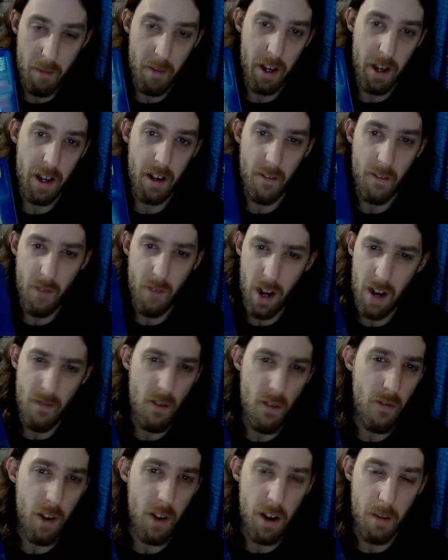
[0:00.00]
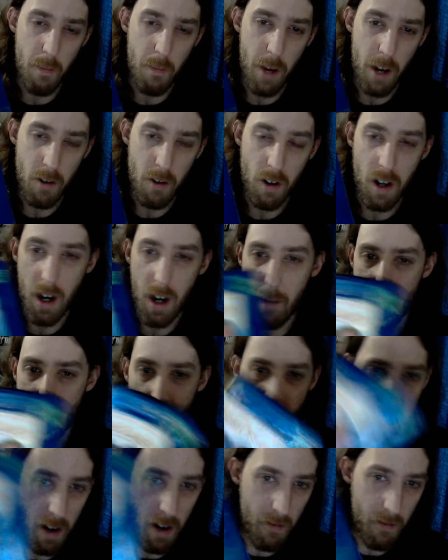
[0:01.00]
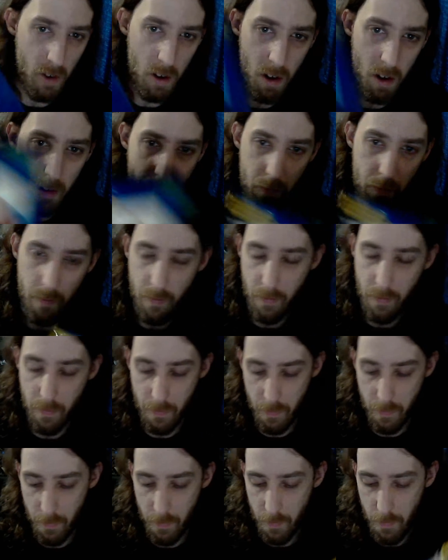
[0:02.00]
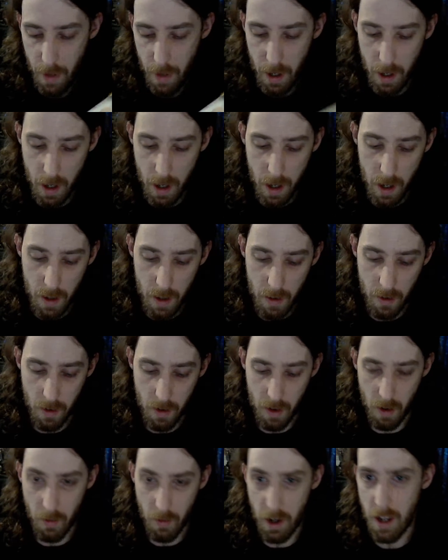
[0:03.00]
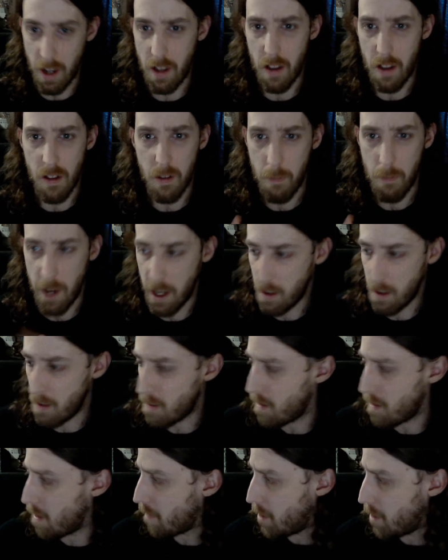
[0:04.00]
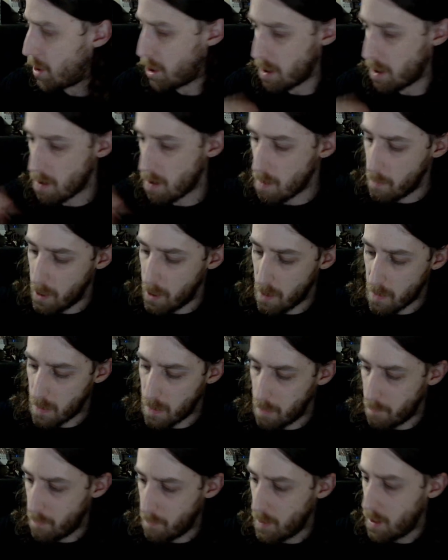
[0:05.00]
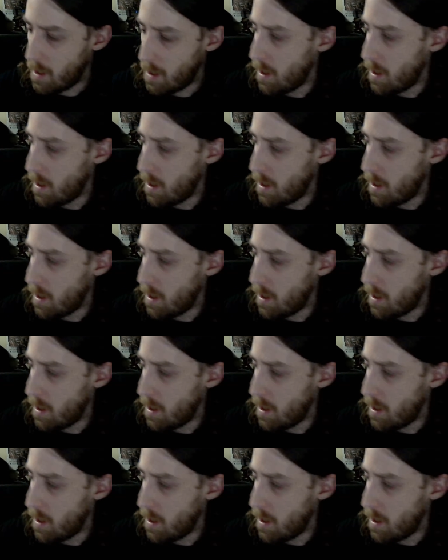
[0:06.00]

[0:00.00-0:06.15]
that, and if I ever find a better copy, whatever, I'll donate this back to Salvation Army or something.